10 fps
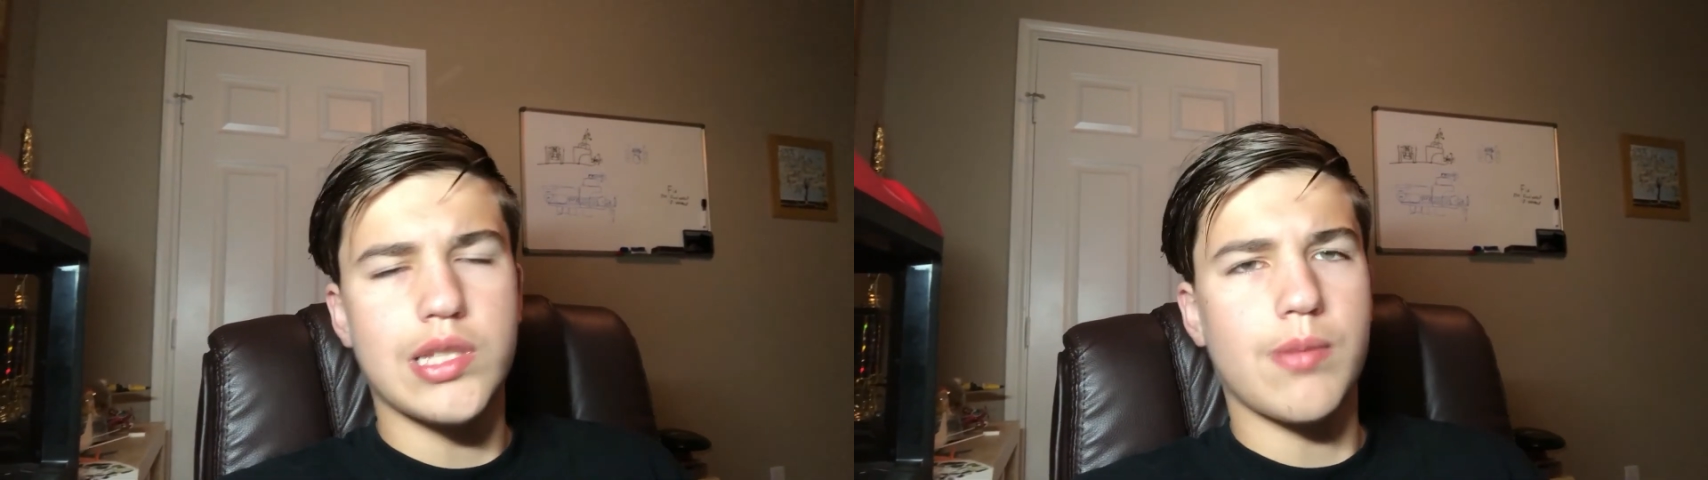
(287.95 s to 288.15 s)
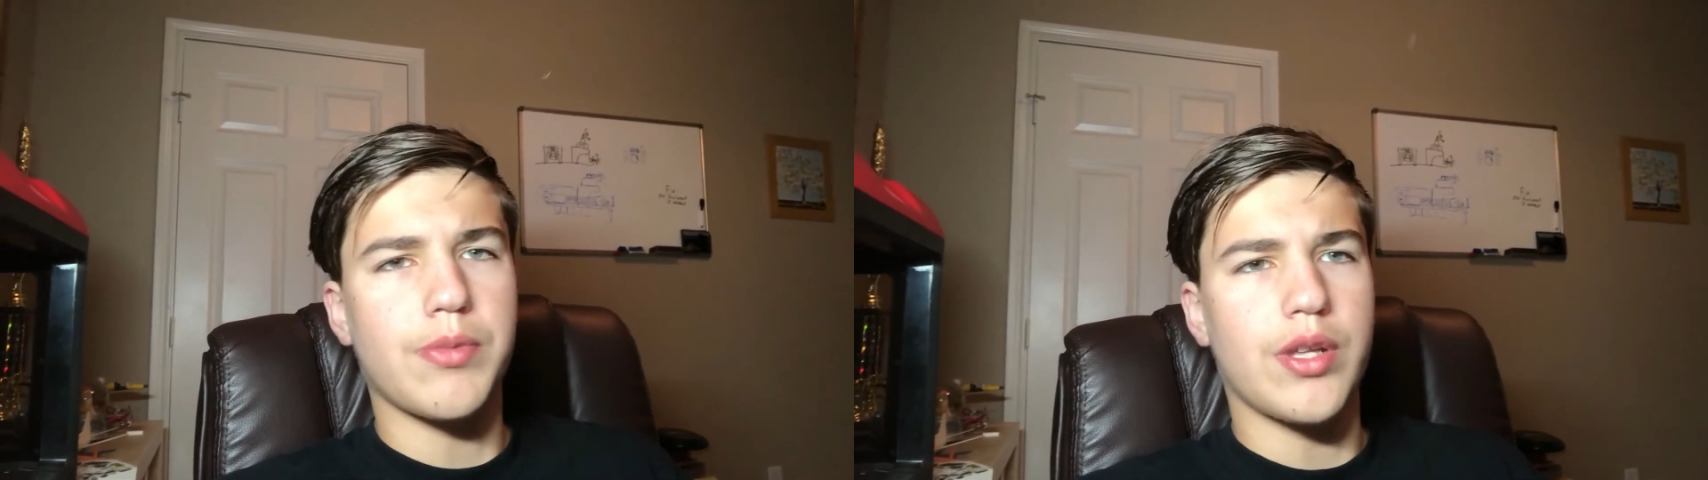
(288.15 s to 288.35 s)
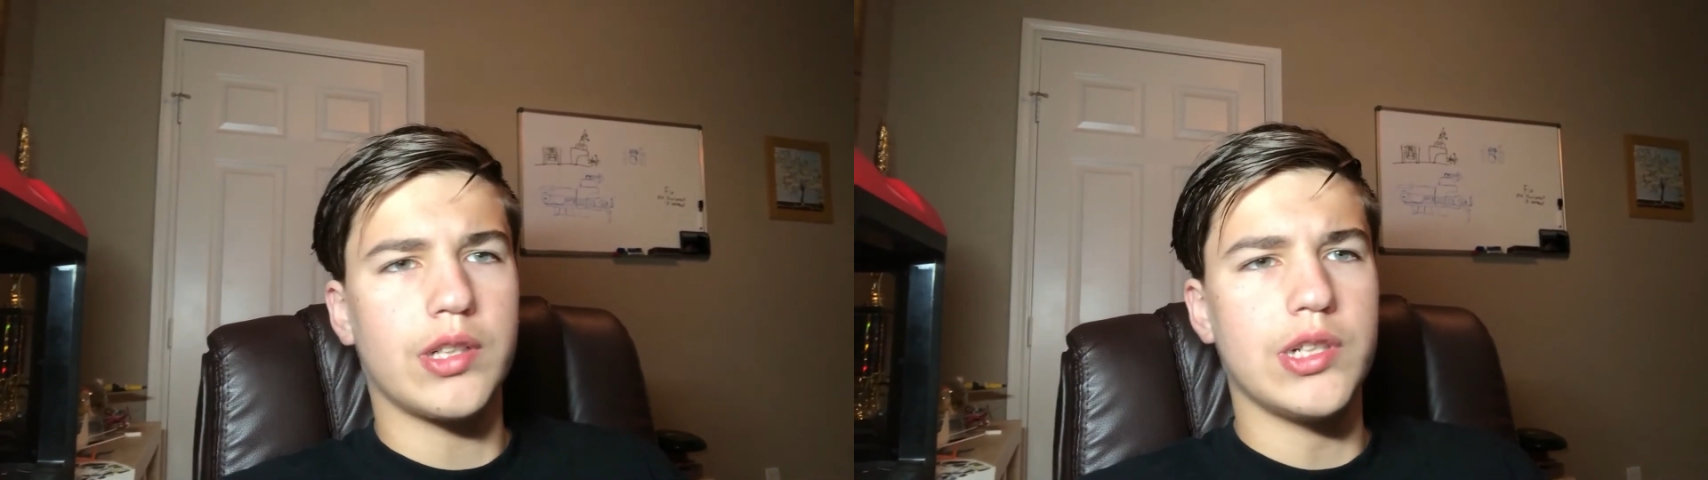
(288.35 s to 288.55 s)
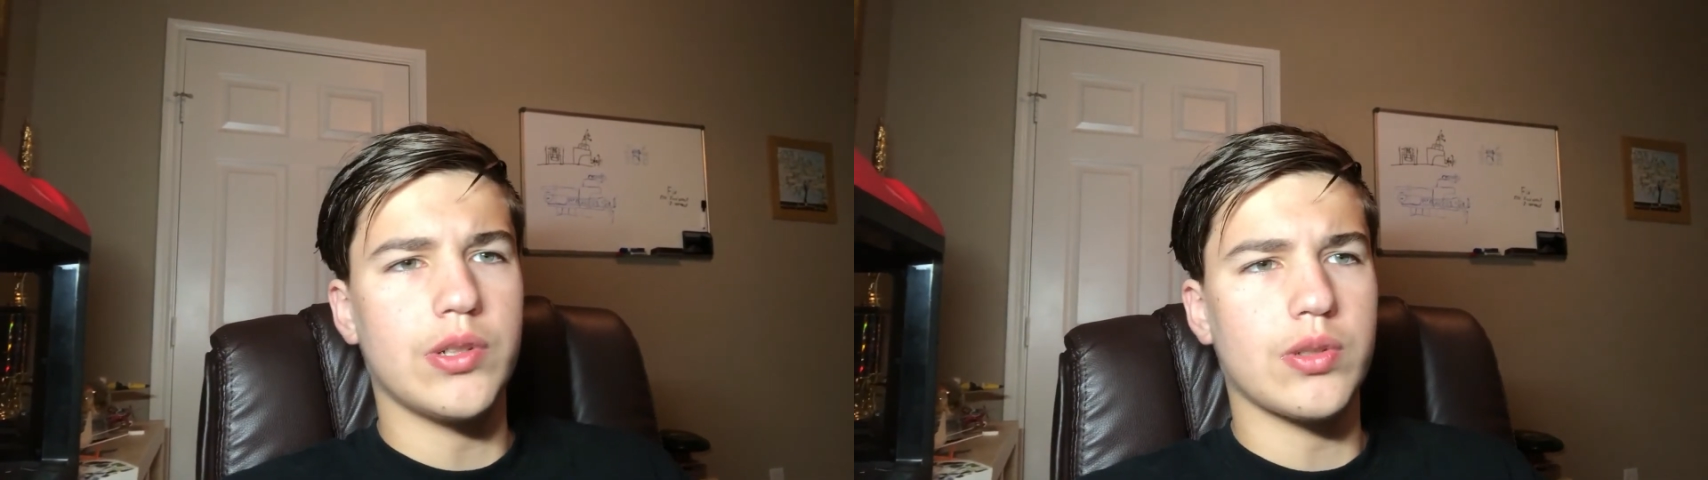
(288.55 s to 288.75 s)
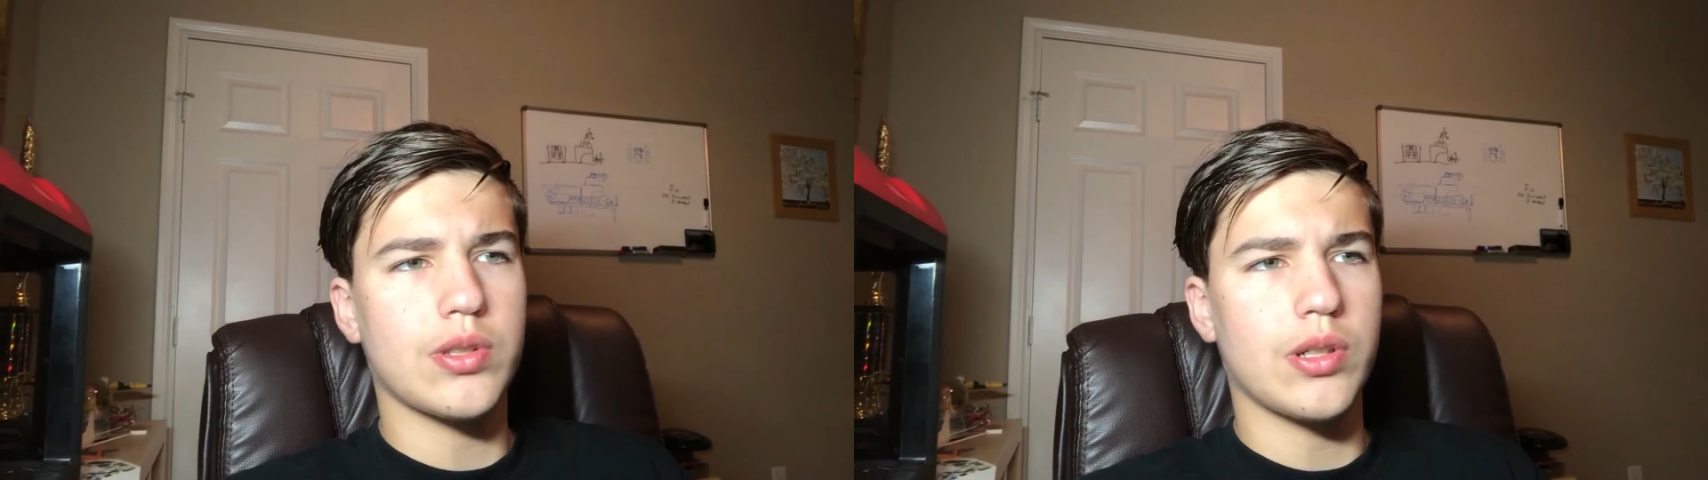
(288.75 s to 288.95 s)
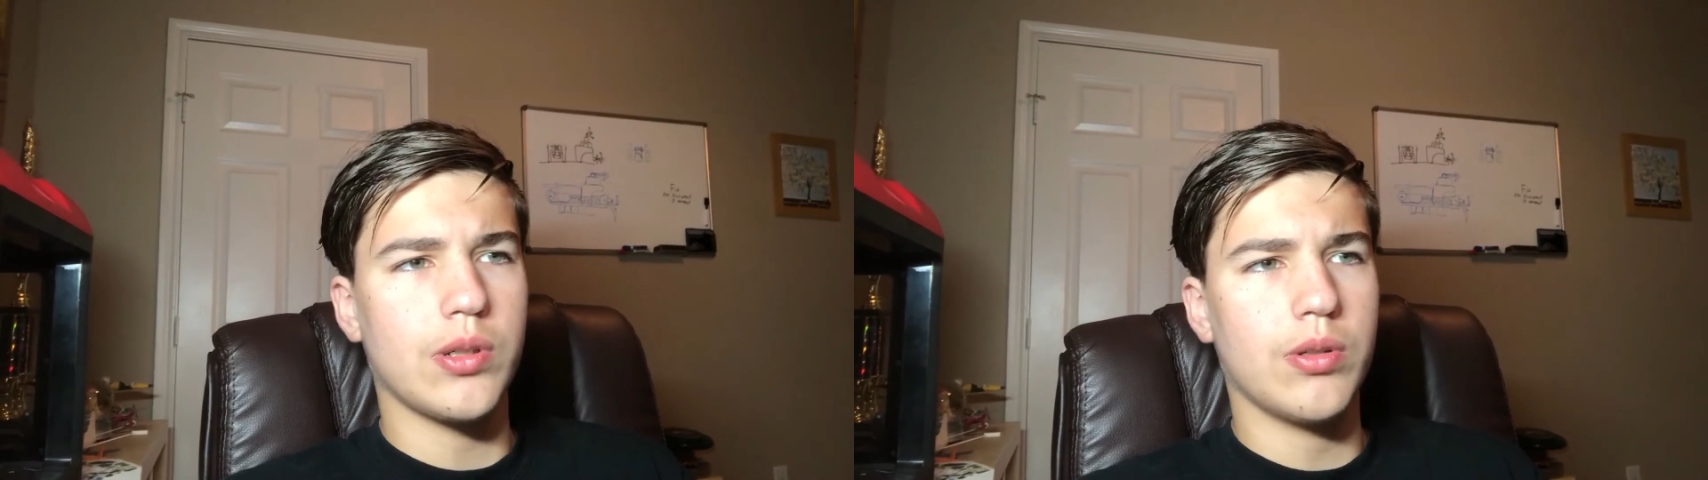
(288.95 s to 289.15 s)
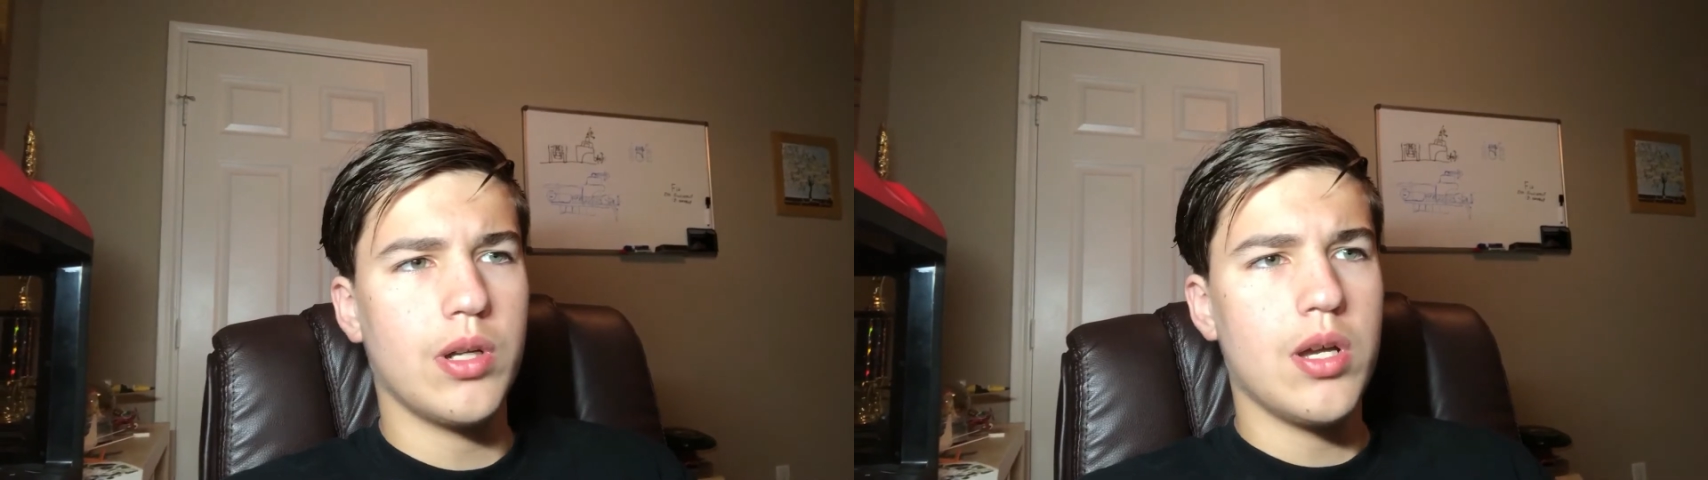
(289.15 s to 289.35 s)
something new, so